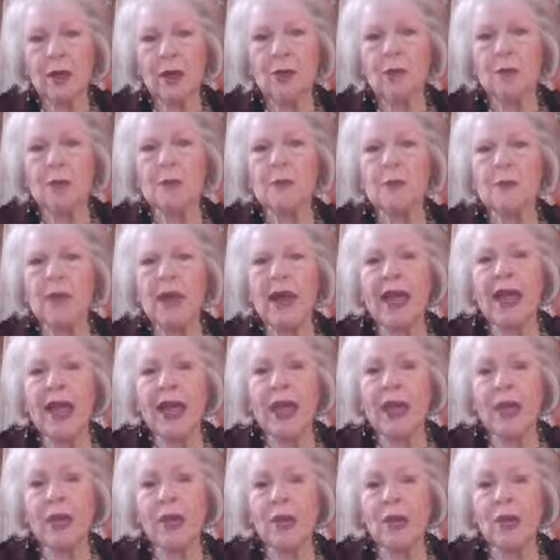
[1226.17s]
was my
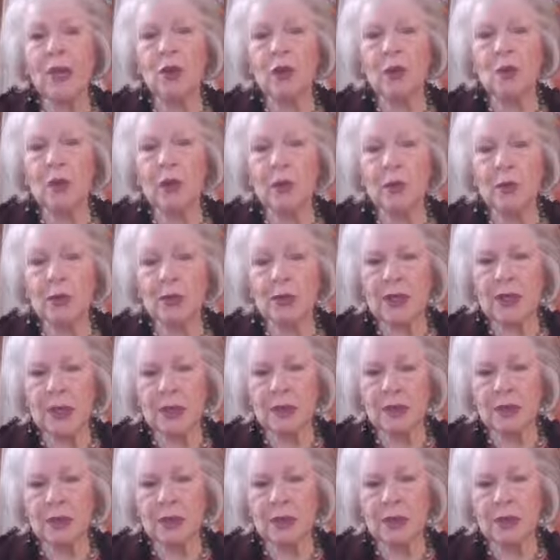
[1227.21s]
anger, my
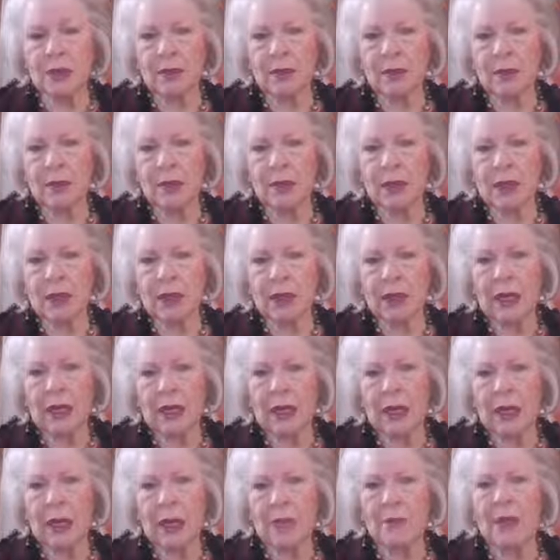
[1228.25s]
resentment,
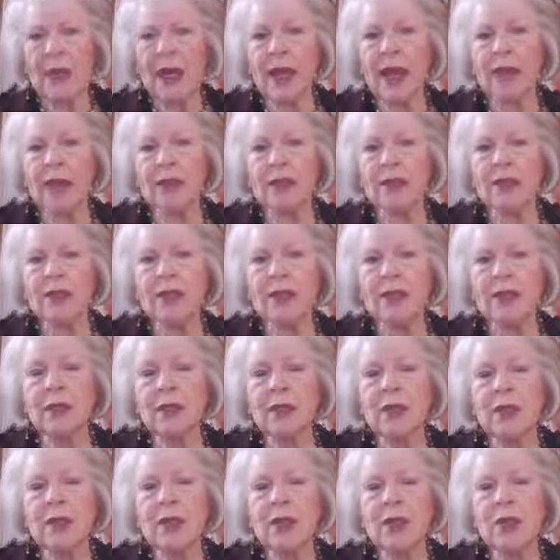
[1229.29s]
and my
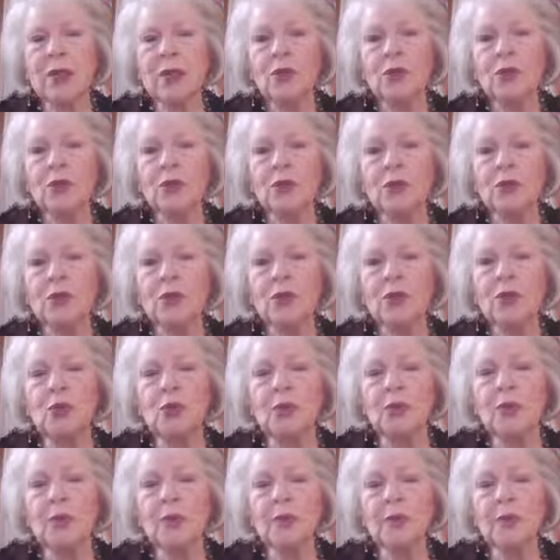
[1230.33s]
hostility towards
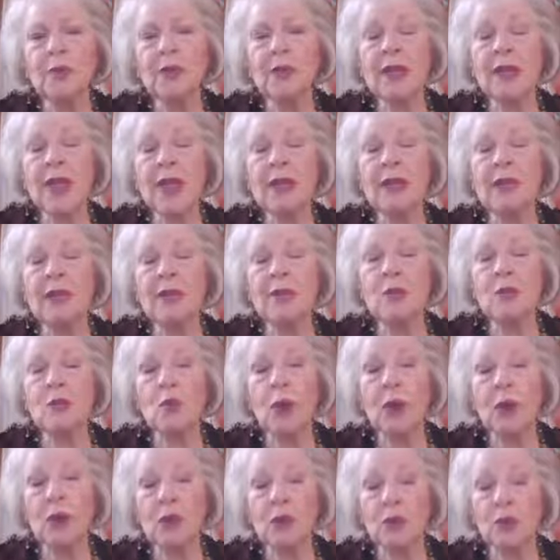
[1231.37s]
doing something I didn't
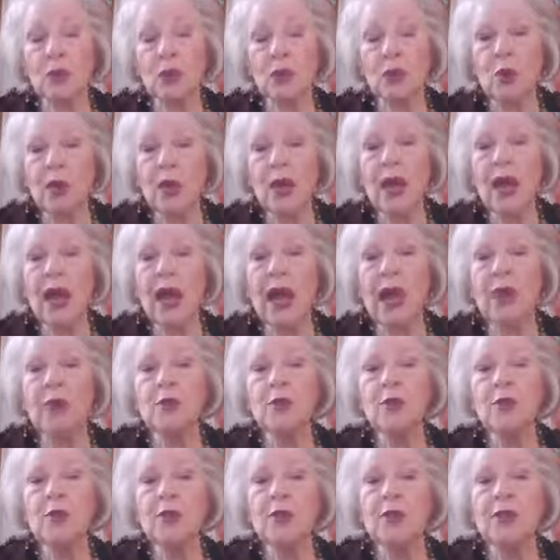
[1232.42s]
want to do. I
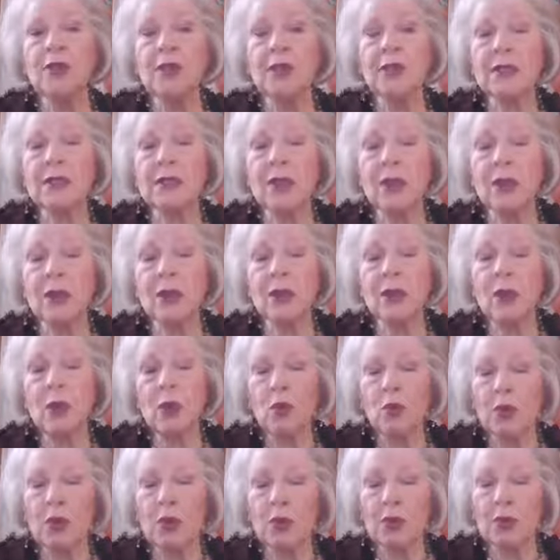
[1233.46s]
was resisting
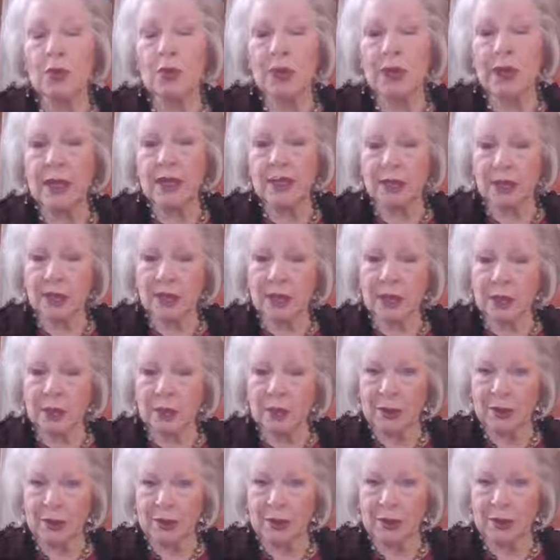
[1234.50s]
what was
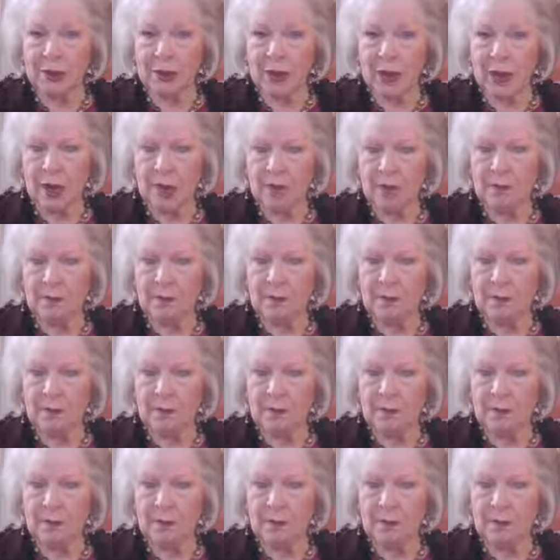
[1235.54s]
necessary at the time.